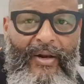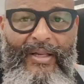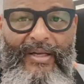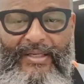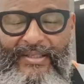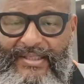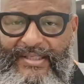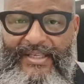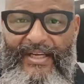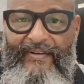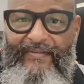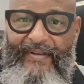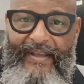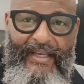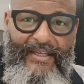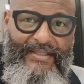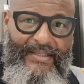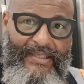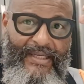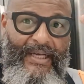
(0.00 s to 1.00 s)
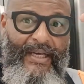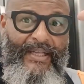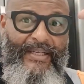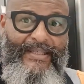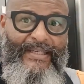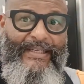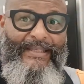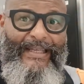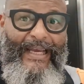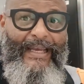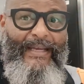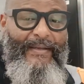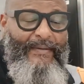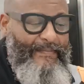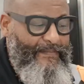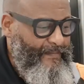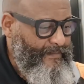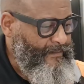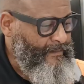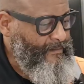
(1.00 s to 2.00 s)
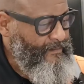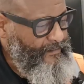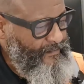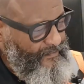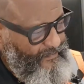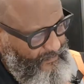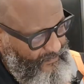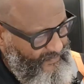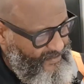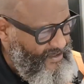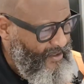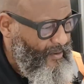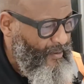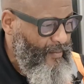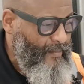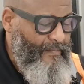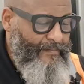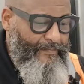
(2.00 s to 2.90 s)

of this stuff gets done today. So